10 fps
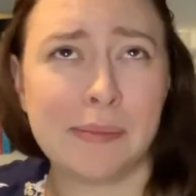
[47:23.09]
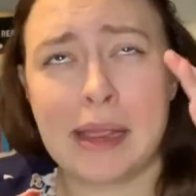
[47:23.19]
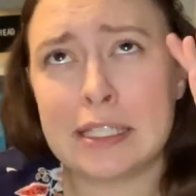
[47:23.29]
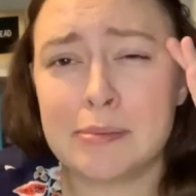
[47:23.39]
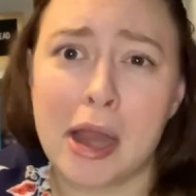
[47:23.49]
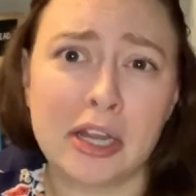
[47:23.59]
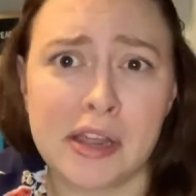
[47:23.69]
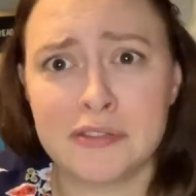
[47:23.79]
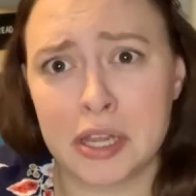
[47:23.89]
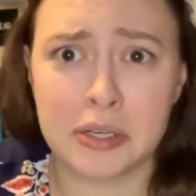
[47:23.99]
Am I smart
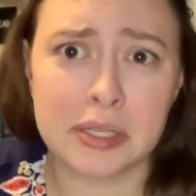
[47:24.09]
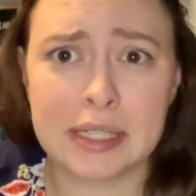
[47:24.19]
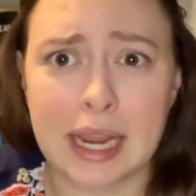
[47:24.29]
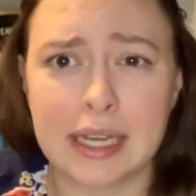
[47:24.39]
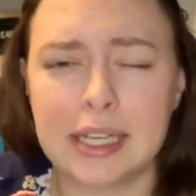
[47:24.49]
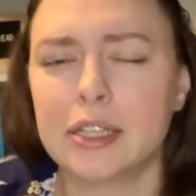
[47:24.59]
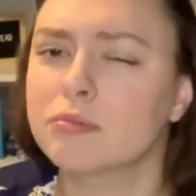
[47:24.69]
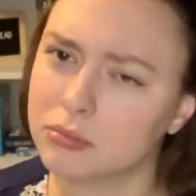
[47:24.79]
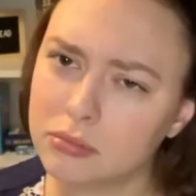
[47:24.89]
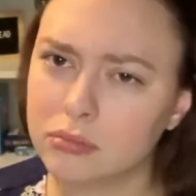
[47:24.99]
enough to understand
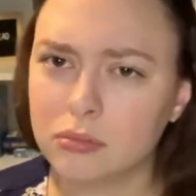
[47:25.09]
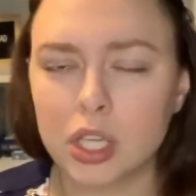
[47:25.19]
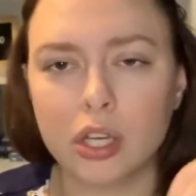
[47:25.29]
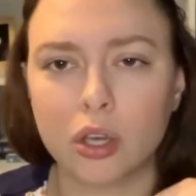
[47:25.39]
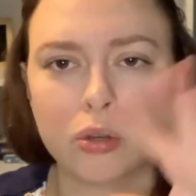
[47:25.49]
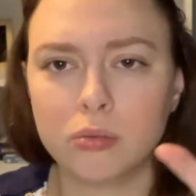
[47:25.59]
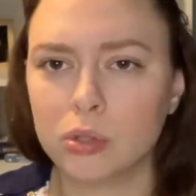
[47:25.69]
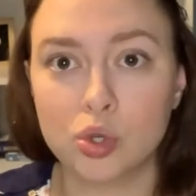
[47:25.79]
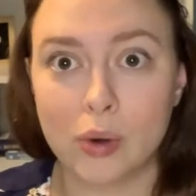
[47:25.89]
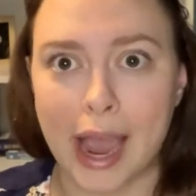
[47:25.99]
it? You know,
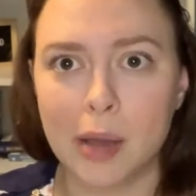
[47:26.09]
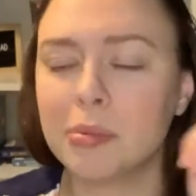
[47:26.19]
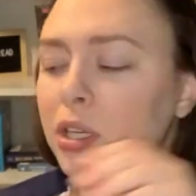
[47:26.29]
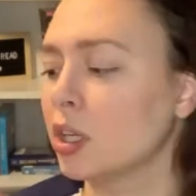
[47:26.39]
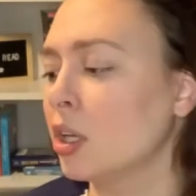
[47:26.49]
crap.